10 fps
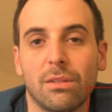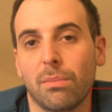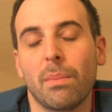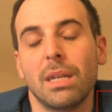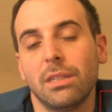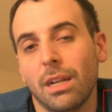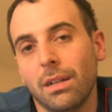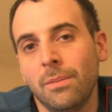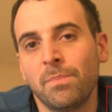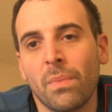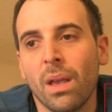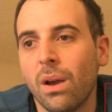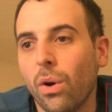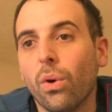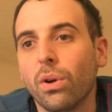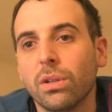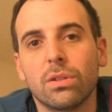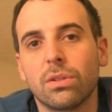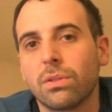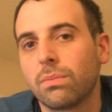my main channel, or you
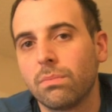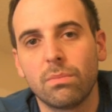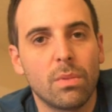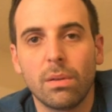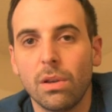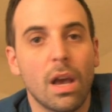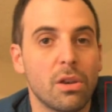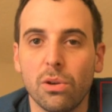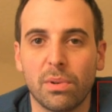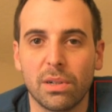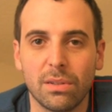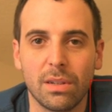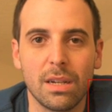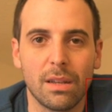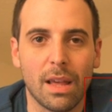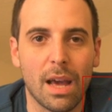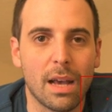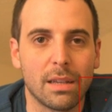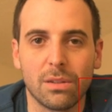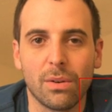just a new person here that
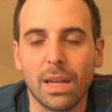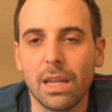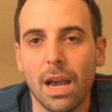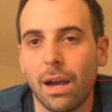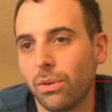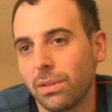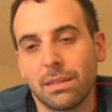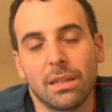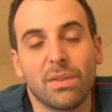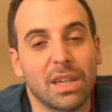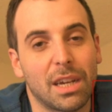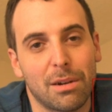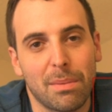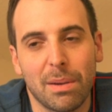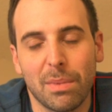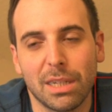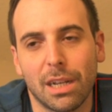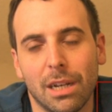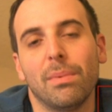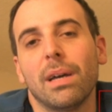has no idea or doesn't even care about my main
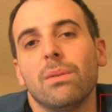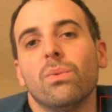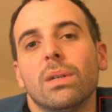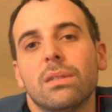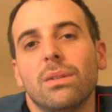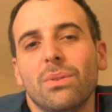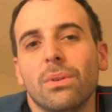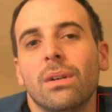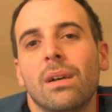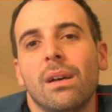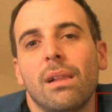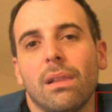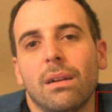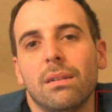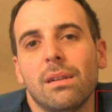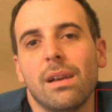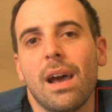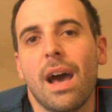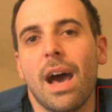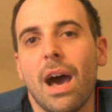channel but wants to learn
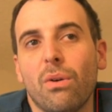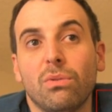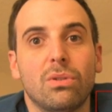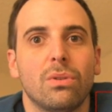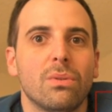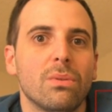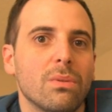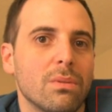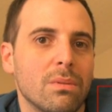how to,